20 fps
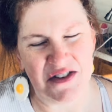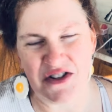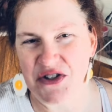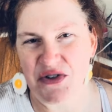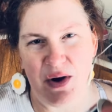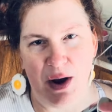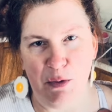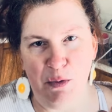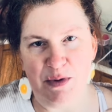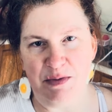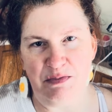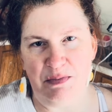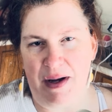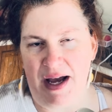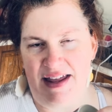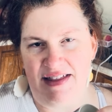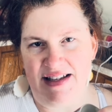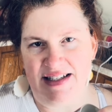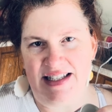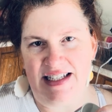So I wouldn't
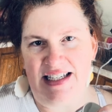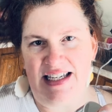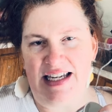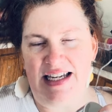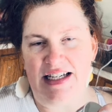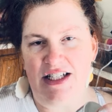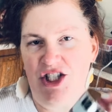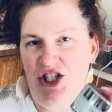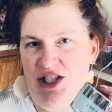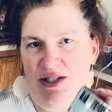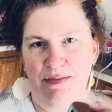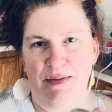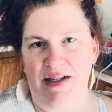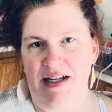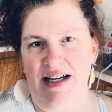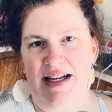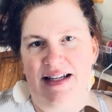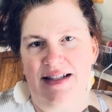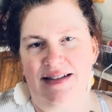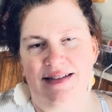buy this again just
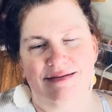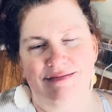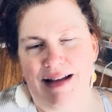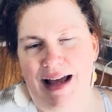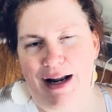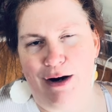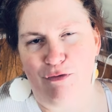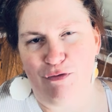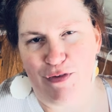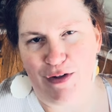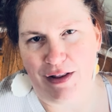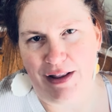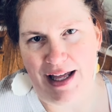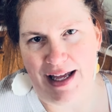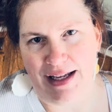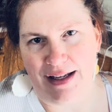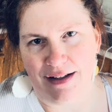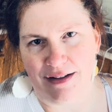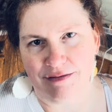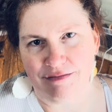because I don't feel
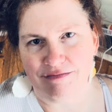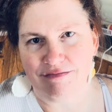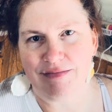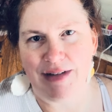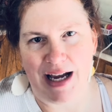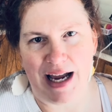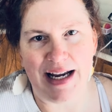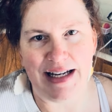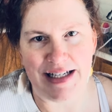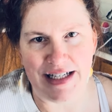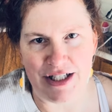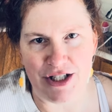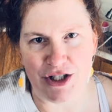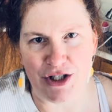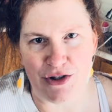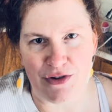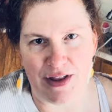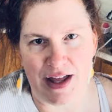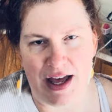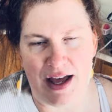like I need to
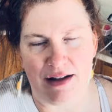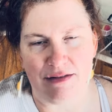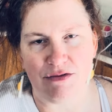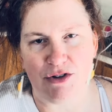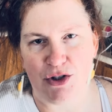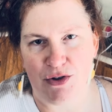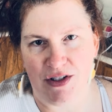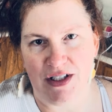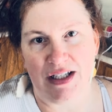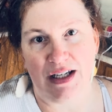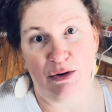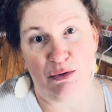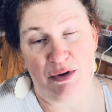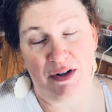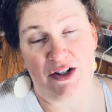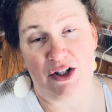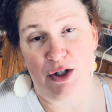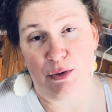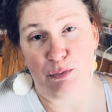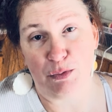do that. You can get
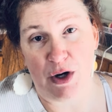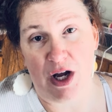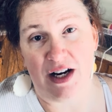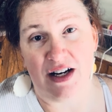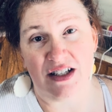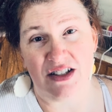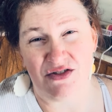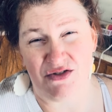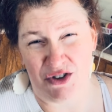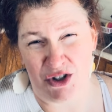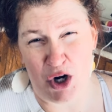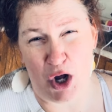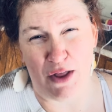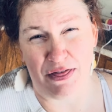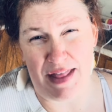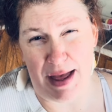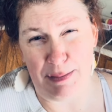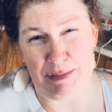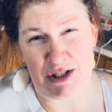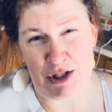really good products for not
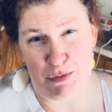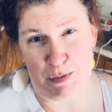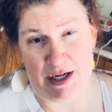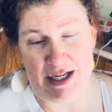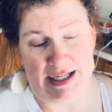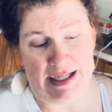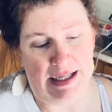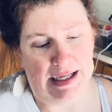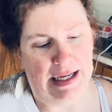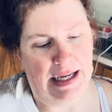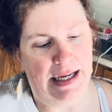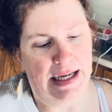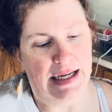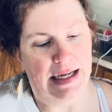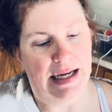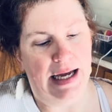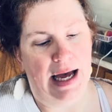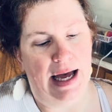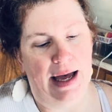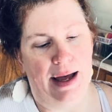that much money.
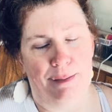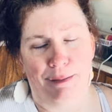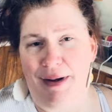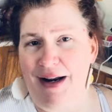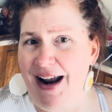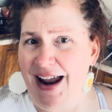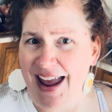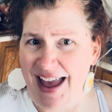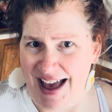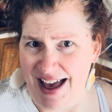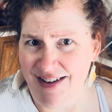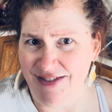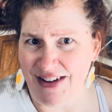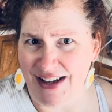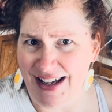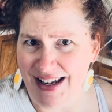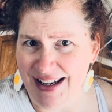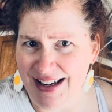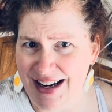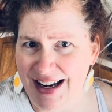But I have
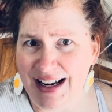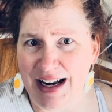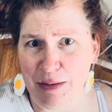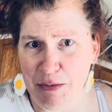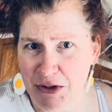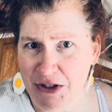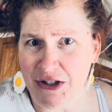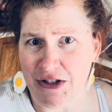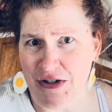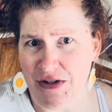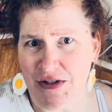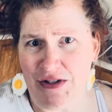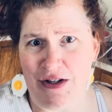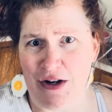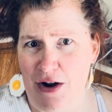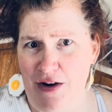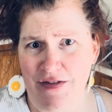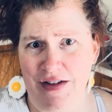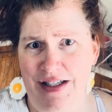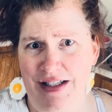it and I'm going to use it
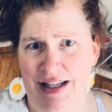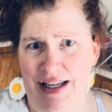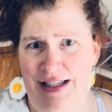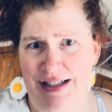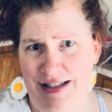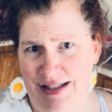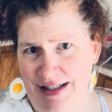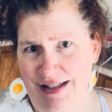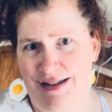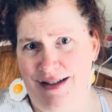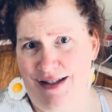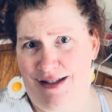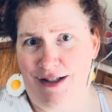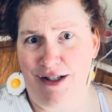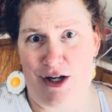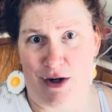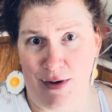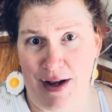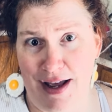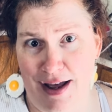obviously since,
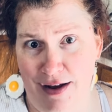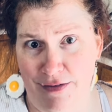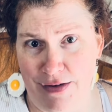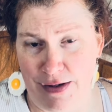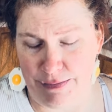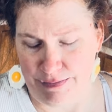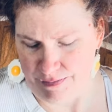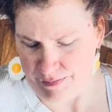I have it.